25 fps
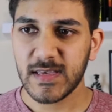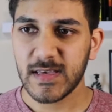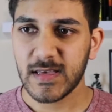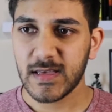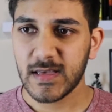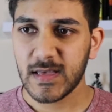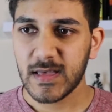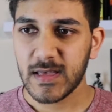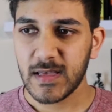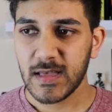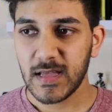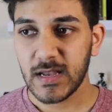
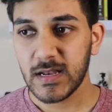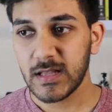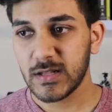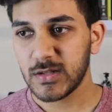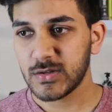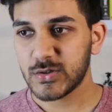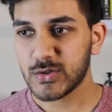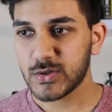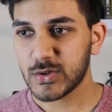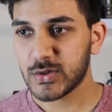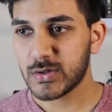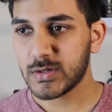it a
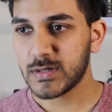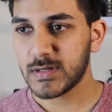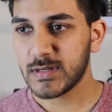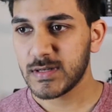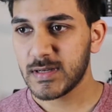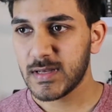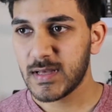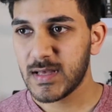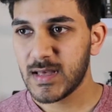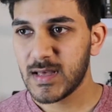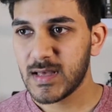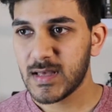little shorter.
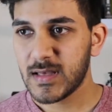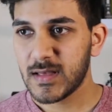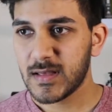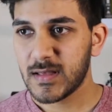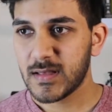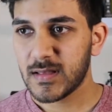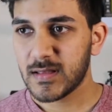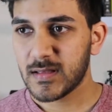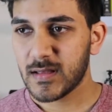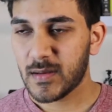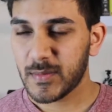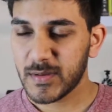
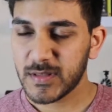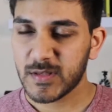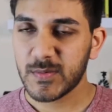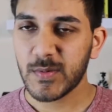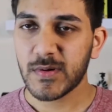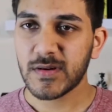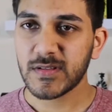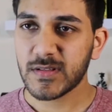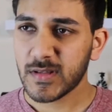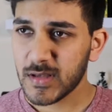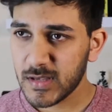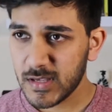I mean, to be
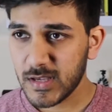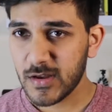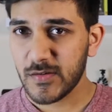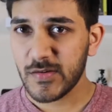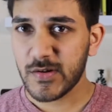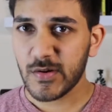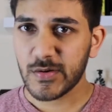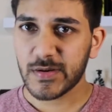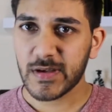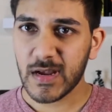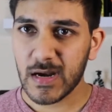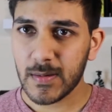honest, you
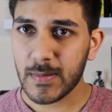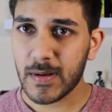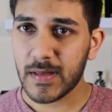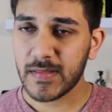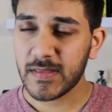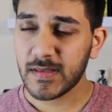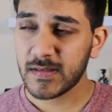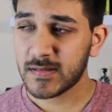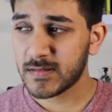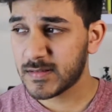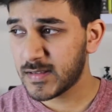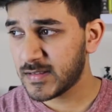really don't care about
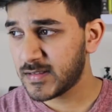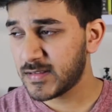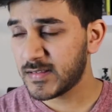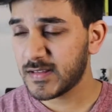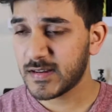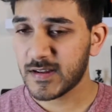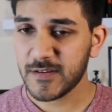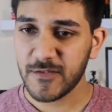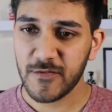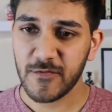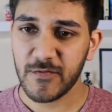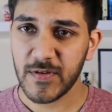this. This is
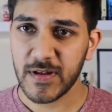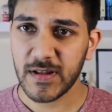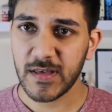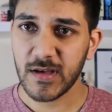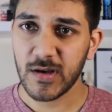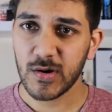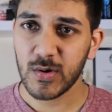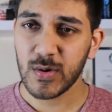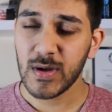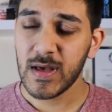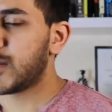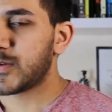a different
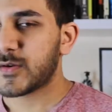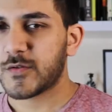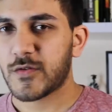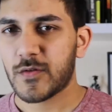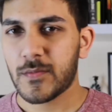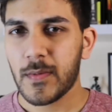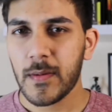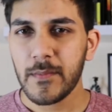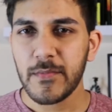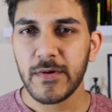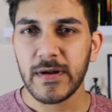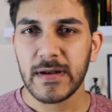video. So if you
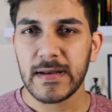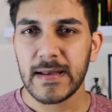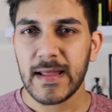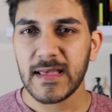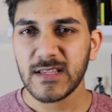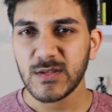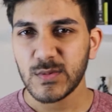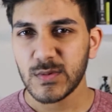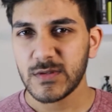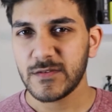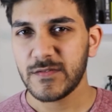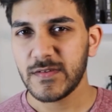remember in
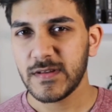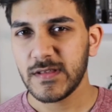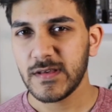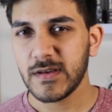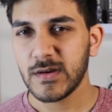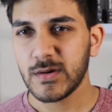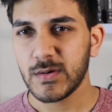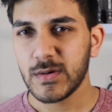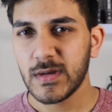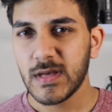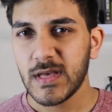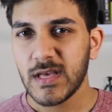last week's
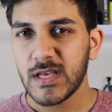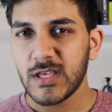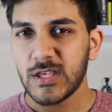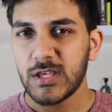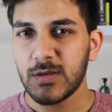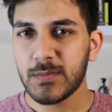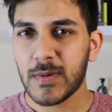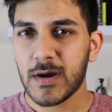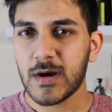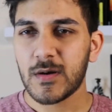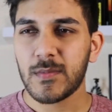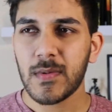video,
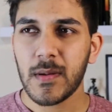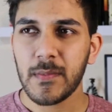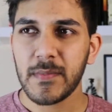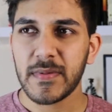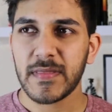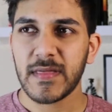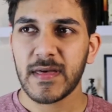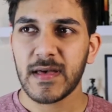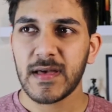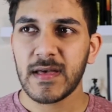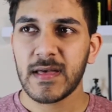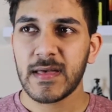you might remember
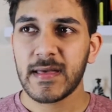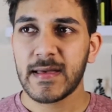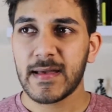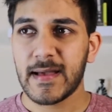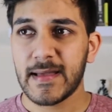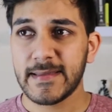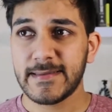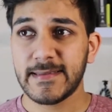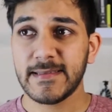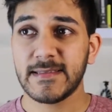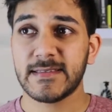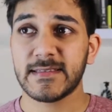that
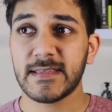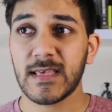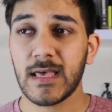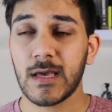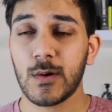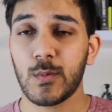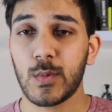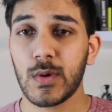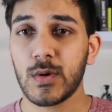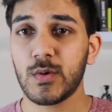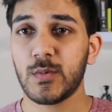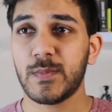I did
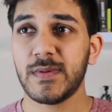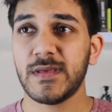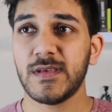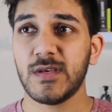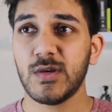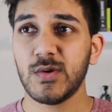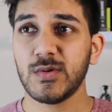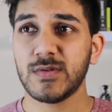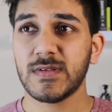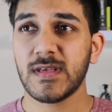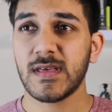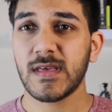say we will be
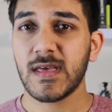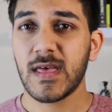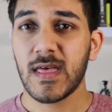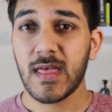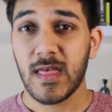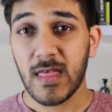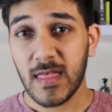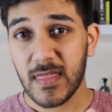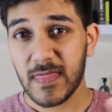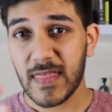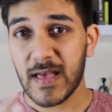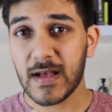using
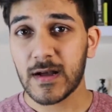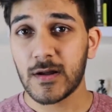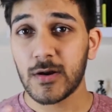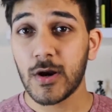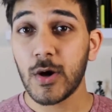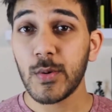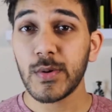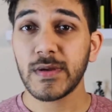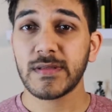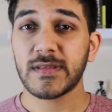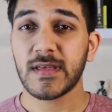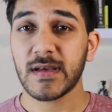that
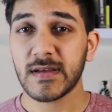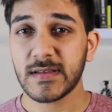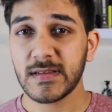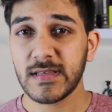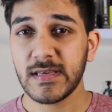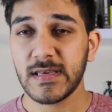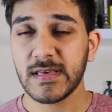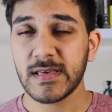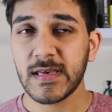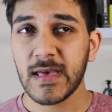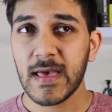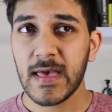glowing
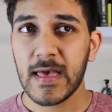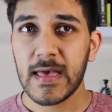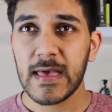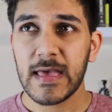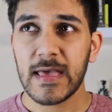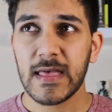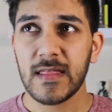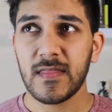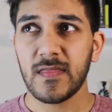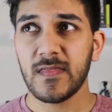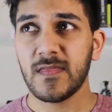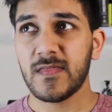technique
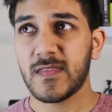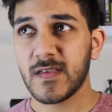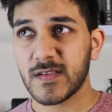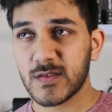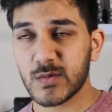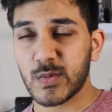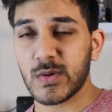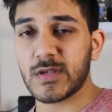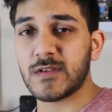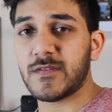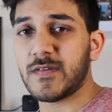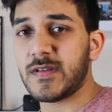in
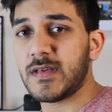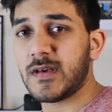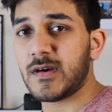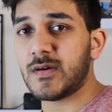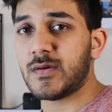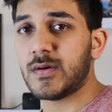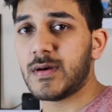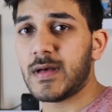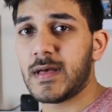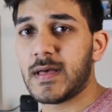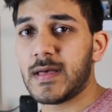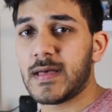this week's
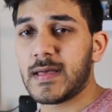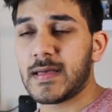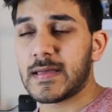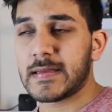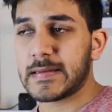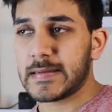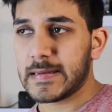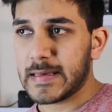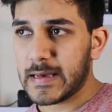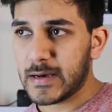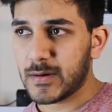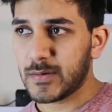video.
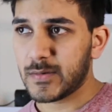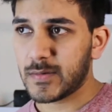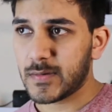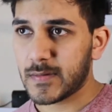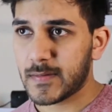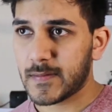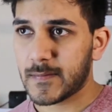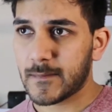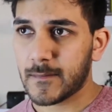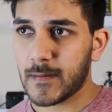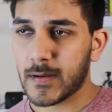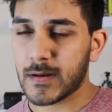Now,
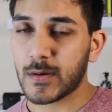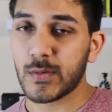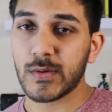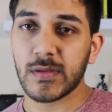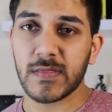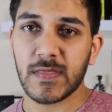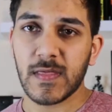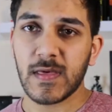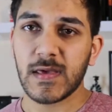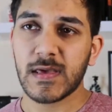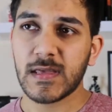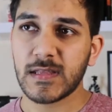I know you're
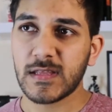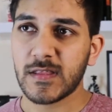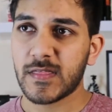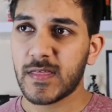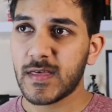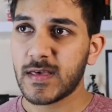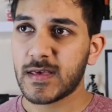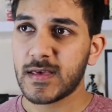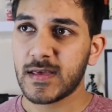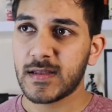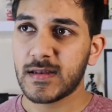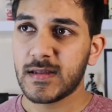
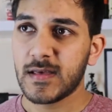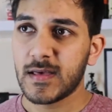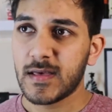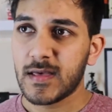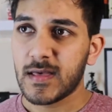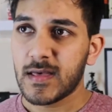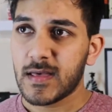thinking,